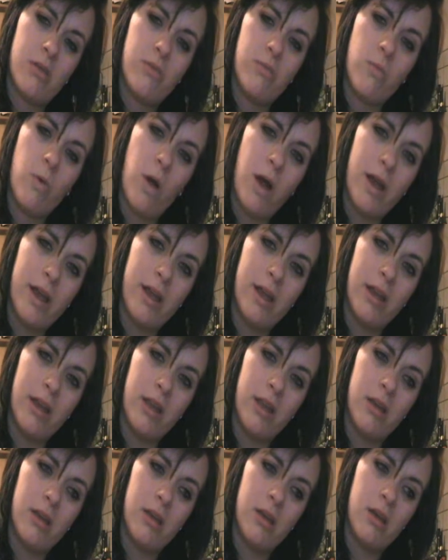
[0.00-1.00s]
I'm
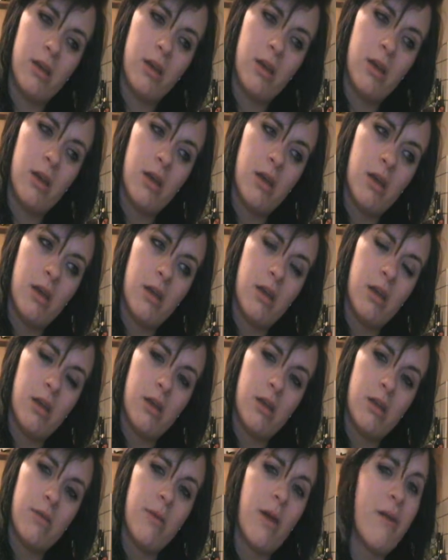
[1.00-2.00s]
whiny.
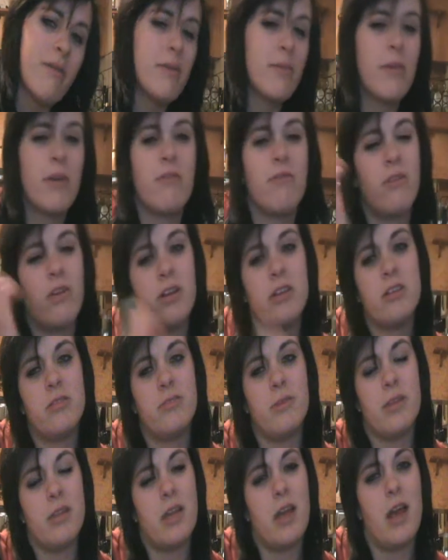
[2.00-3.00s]
I'm having my friend
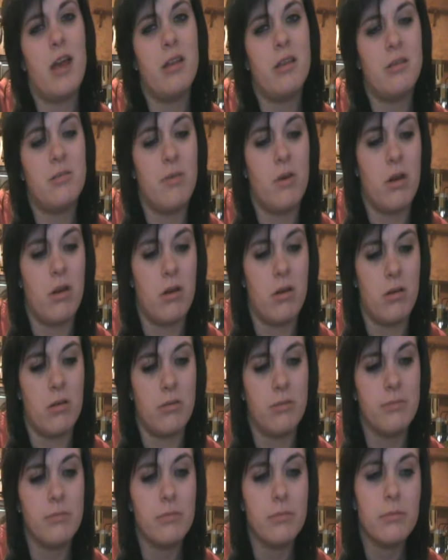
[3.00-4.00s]
spend the night
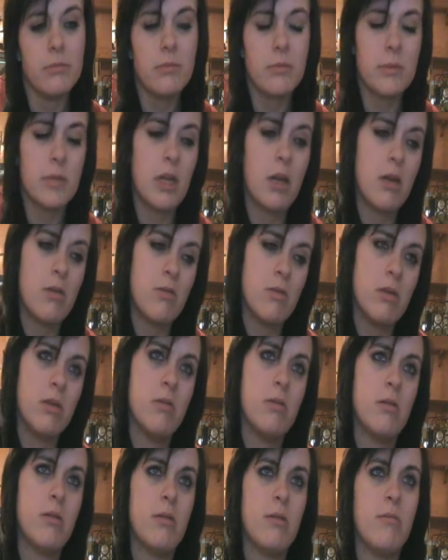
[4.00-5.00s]
tomorrow, and I
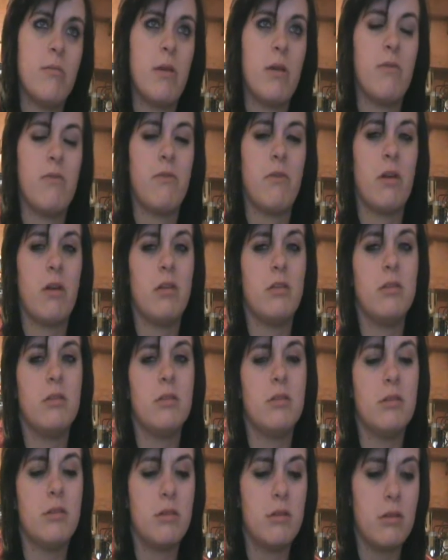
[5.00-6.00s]
really wanted my
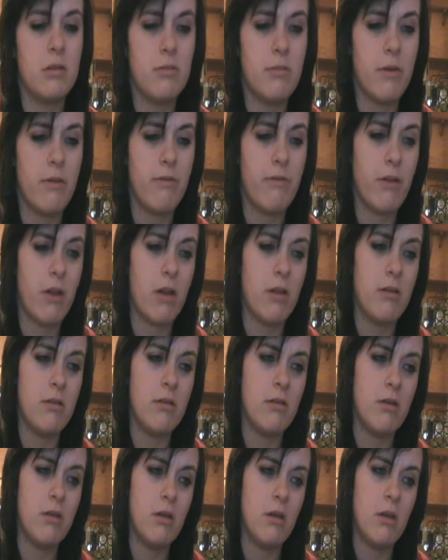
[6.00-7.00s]
friends, my
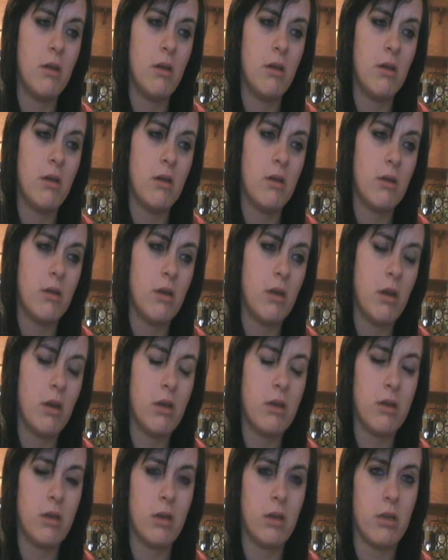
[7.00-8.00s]
friend
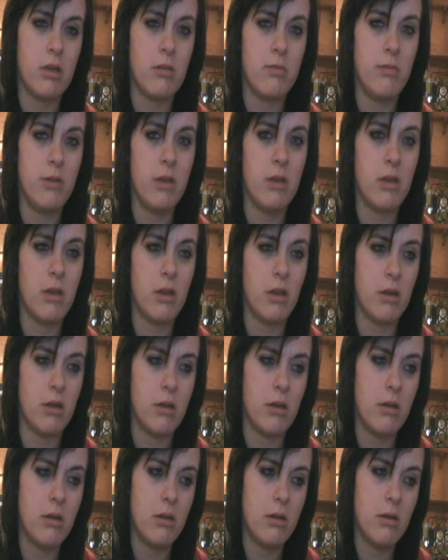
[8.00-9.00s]
K-Chan to be
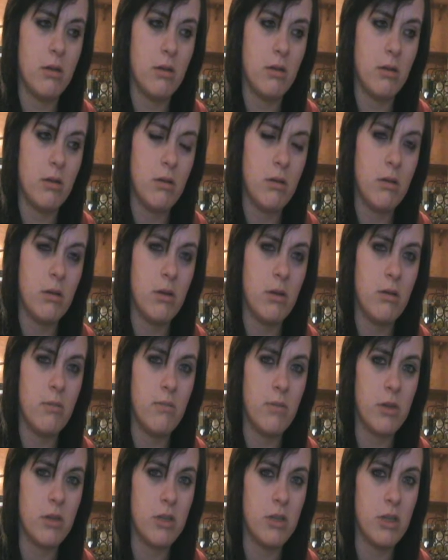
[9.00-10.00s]
there,
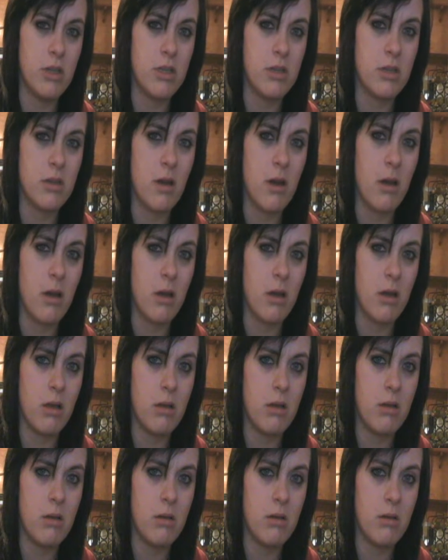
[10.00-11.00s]
but she's not.